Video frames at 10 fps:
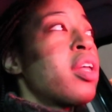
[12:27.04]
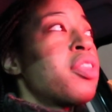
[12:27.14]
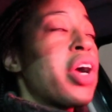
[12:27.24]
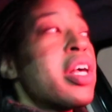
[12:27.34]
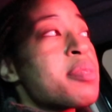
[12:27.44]

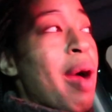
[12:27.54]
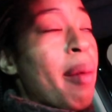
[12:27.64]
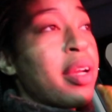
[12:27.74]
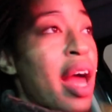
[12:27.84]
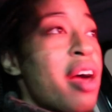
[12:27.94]
there is
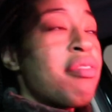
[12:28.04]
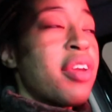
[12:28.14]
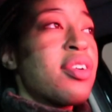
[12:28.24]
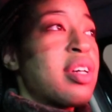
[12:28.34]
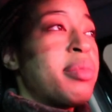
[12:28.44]
probably not a
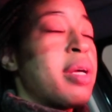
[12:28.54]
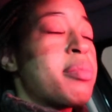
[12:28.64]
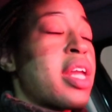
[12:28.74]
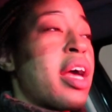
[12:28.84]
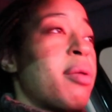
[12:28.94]
video coming up
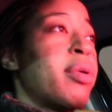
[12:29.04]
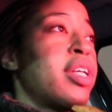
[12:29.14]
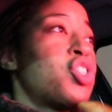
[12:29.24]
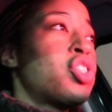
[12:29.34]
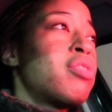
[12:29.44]
today, which
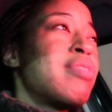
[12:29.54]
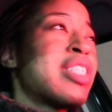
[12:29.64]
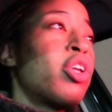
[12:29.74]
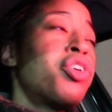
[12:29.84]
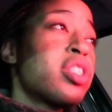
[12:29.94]
is
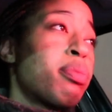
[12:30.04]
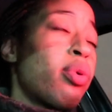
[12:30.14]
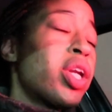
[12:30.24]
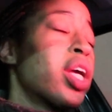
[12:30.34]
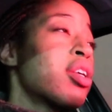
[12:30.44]
a little
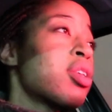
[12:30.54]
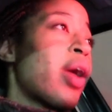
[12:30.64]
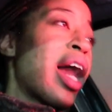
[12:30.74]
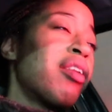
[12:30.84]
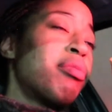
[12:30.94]
disappointing. So
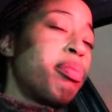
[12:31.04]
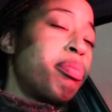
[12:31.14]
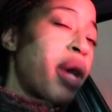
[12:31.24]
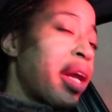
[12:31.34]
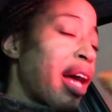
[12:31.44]

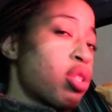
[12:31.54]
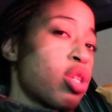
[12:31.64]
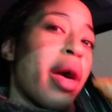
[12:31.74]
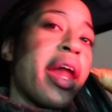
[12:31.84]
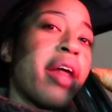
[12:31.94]
but not too
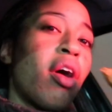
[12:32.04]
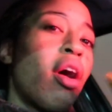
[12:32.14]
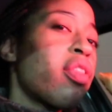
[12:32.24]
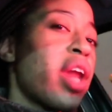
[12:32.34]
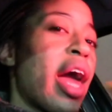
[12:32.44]
bad. Out of
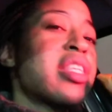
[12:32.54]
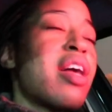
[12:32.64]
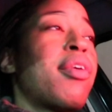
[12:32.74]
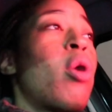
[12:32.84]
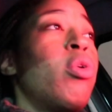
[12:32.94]
all the days,
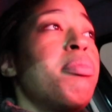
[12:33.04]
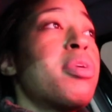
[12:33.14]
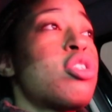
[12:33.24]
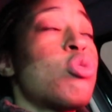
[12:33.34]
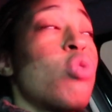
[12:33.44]
I've only
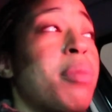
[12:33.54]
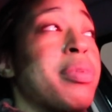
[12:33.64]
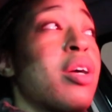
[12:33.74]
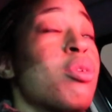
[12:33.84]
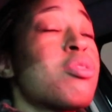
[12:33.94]
missed 2
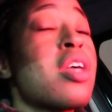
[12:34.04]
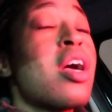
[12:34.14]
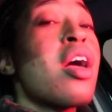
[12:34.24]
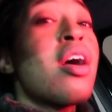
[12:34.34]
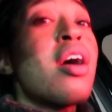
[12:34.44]

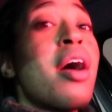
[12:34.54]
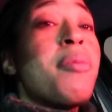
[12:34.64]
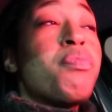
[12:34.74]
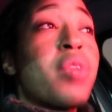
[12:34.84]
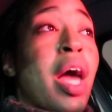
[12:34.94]
uploads.
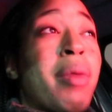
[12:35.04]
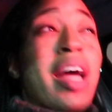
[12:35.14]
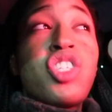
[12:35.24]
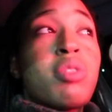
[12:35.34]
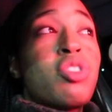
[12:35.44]
I
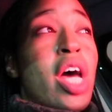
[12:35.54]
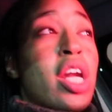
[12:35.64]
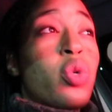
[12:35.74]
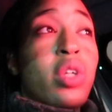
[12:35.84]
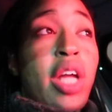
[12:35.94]
might just try to
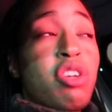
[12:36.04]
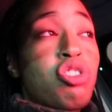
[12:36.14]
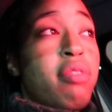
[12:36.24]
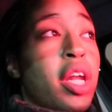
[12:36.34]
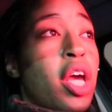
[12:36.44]
do an
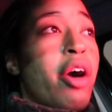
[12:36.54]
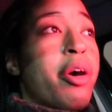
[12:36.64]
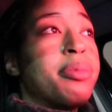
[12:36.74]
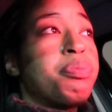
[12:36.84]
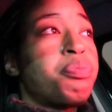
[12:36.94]
extra video.